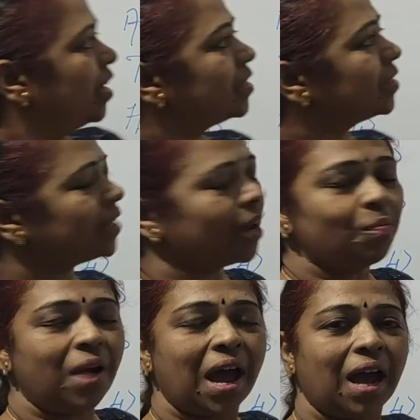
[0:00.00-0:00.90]

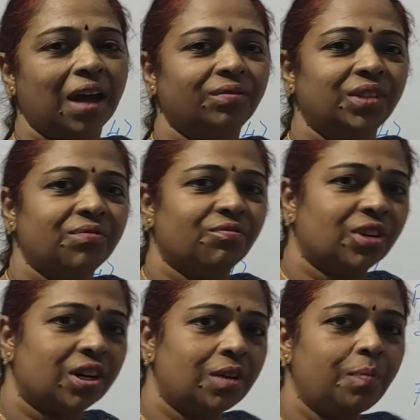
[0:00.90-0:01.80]
Some have the
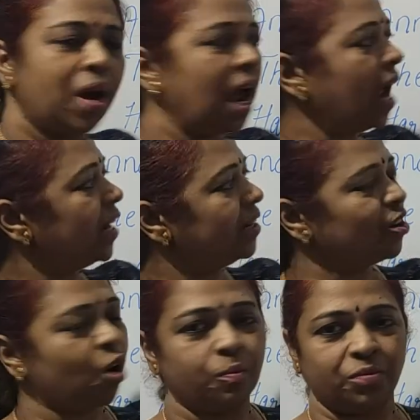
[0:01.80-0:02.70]
verb and
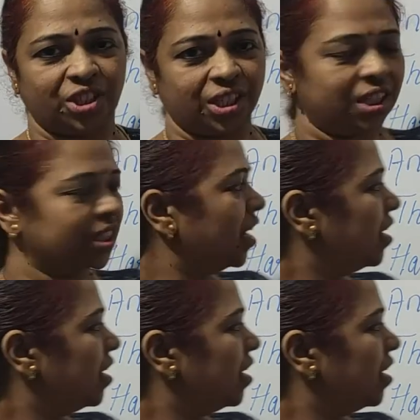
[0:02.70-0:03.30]
an object.